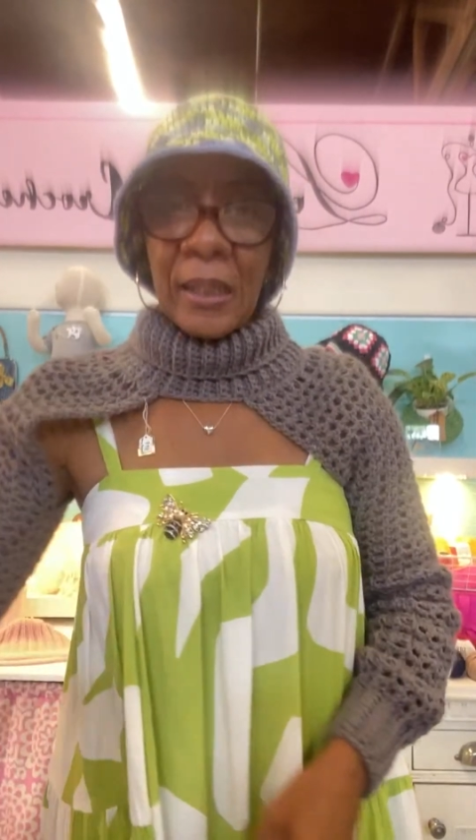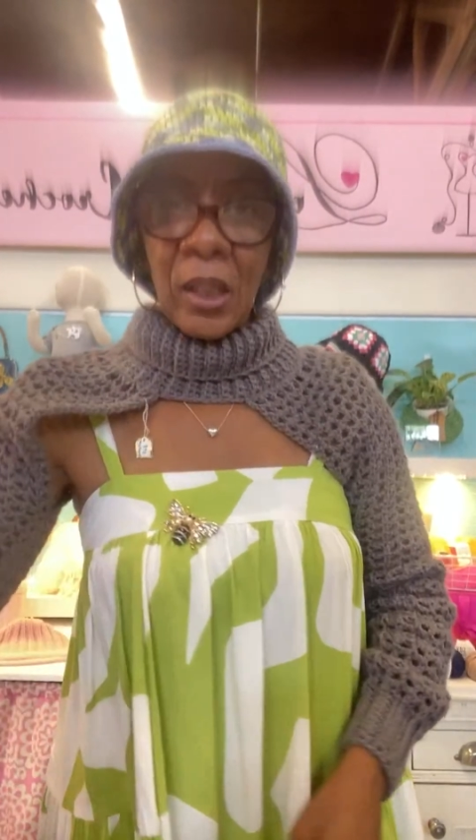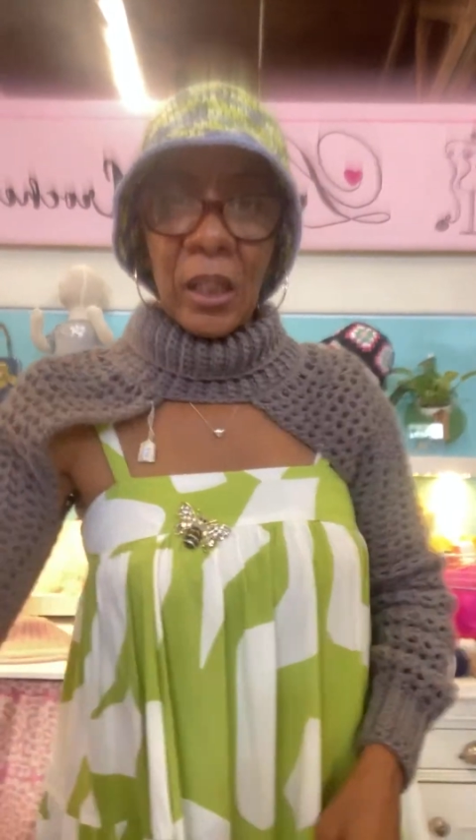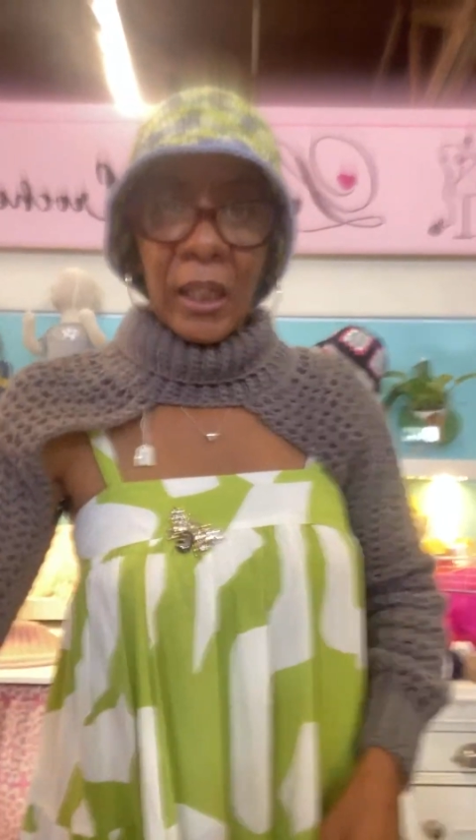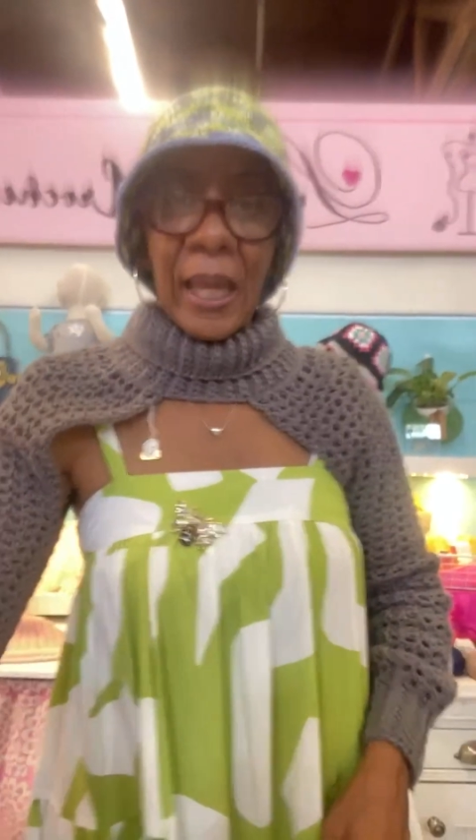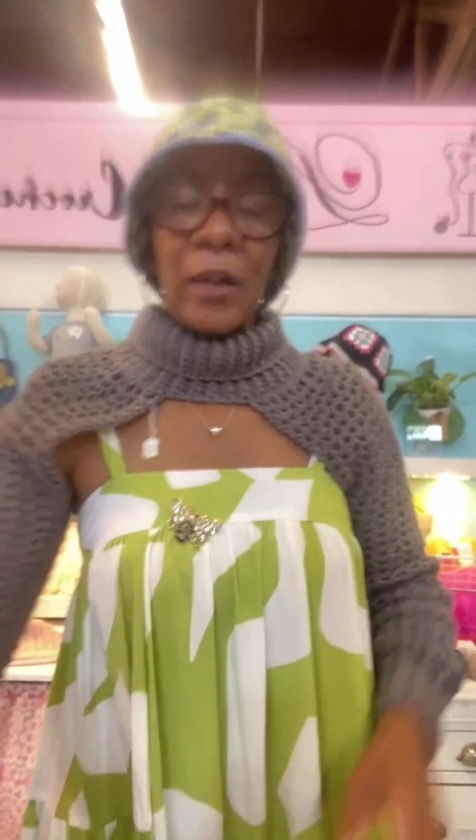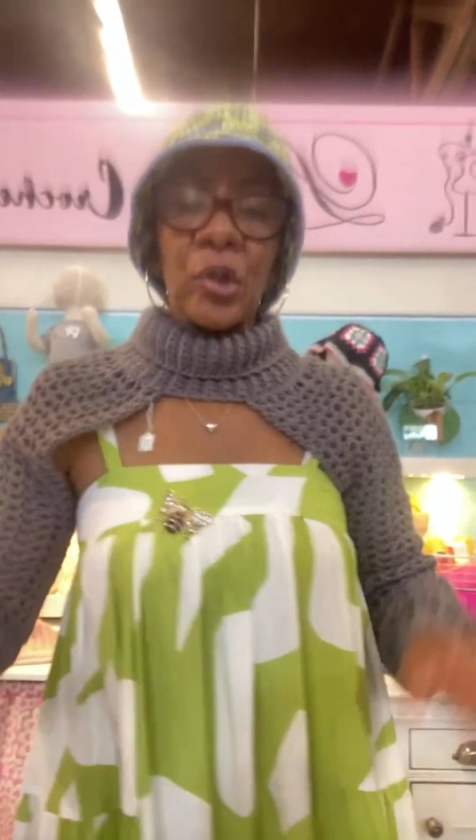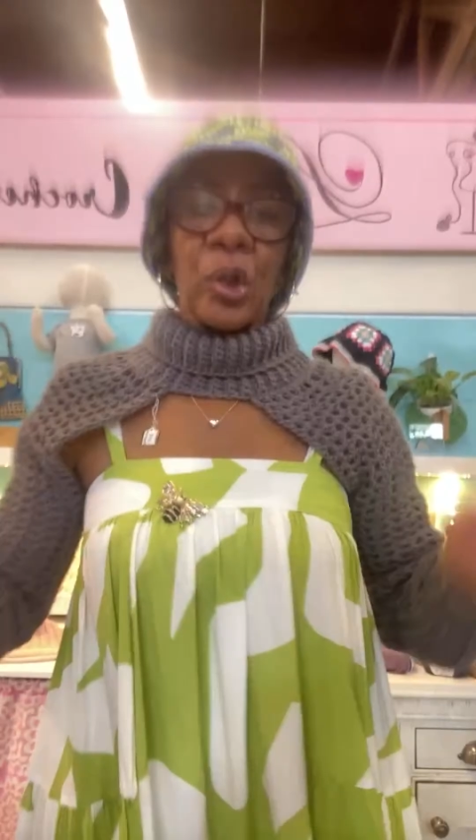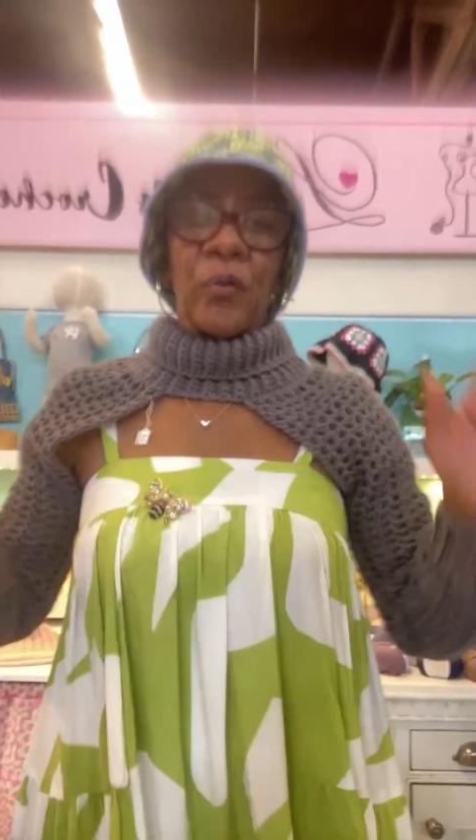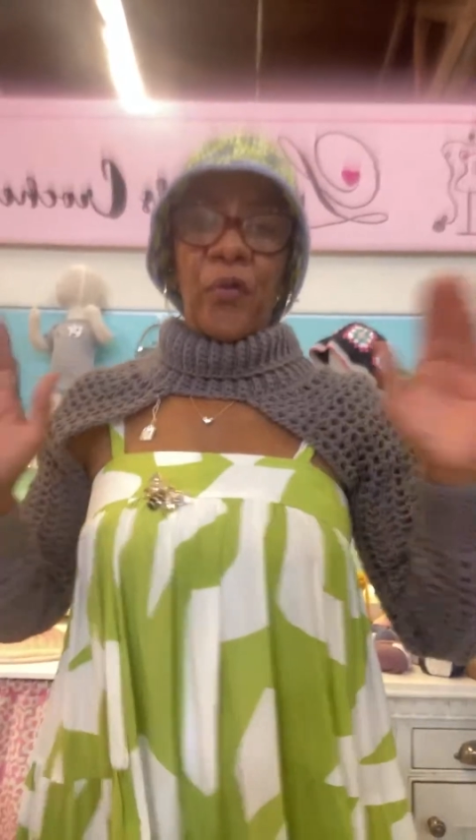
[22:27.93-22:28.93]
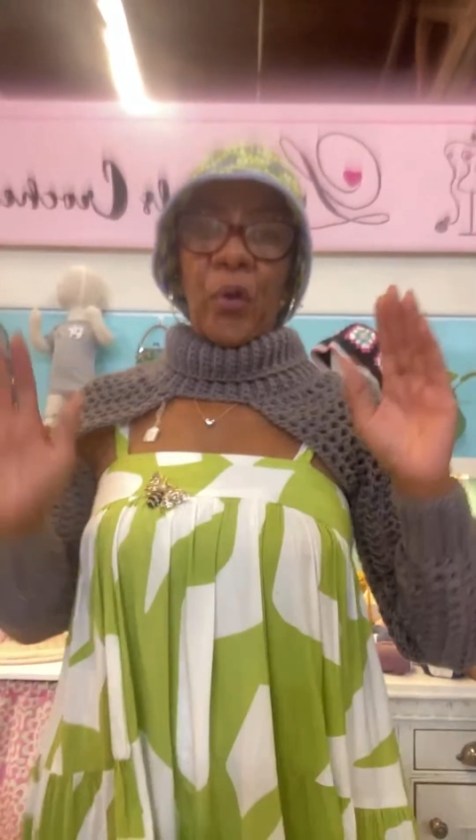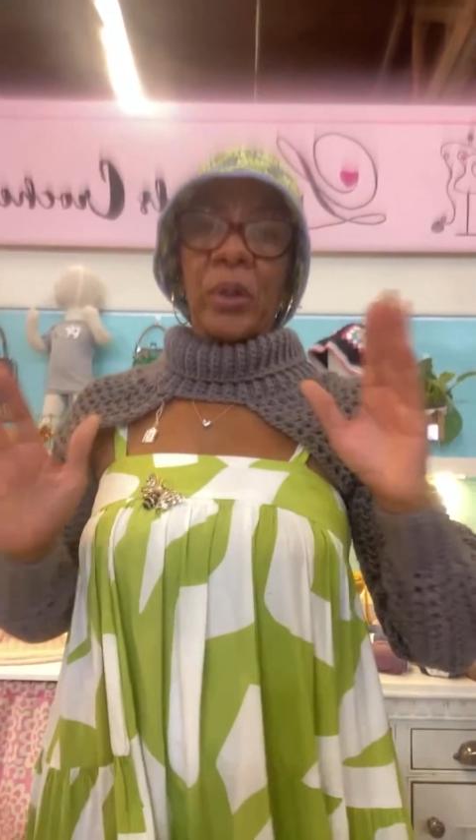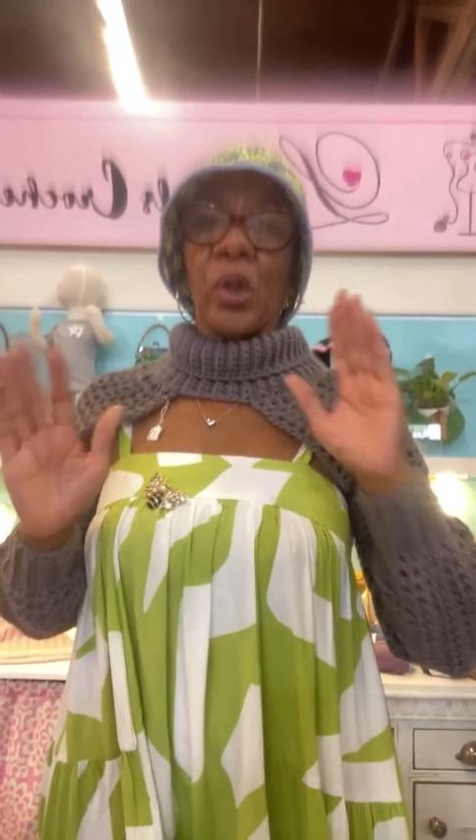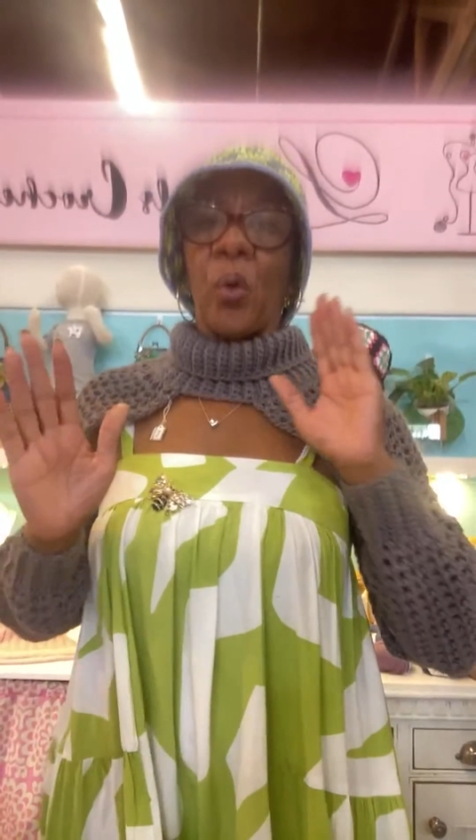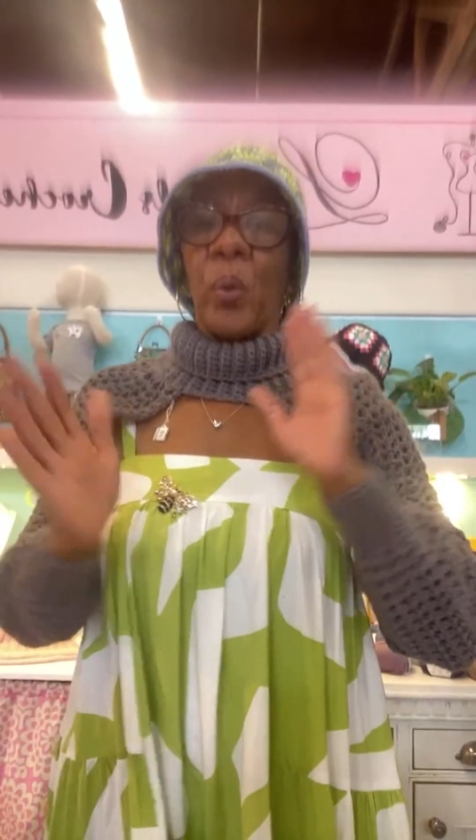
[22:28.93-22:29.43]
look out for.
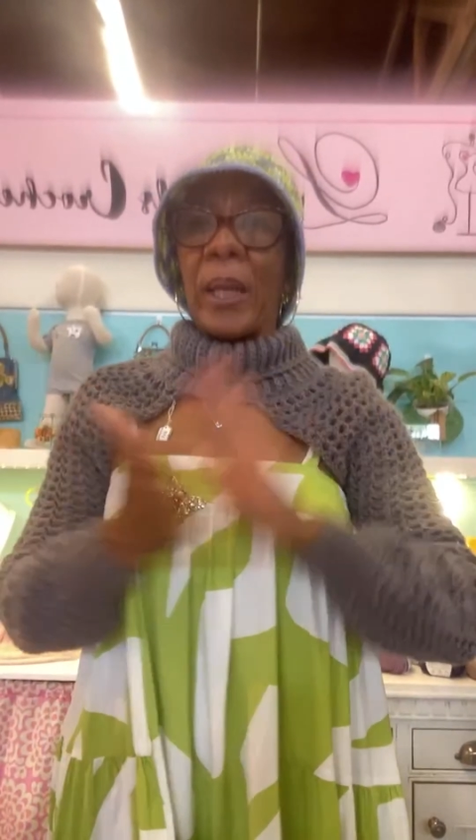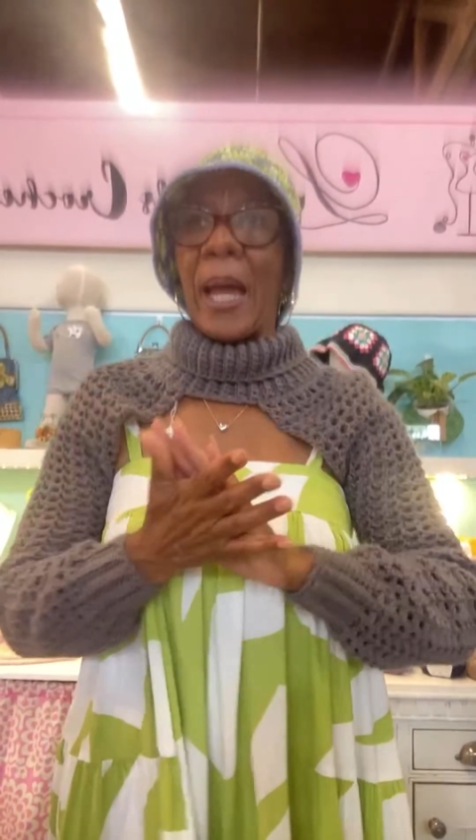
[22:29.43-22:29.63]
So when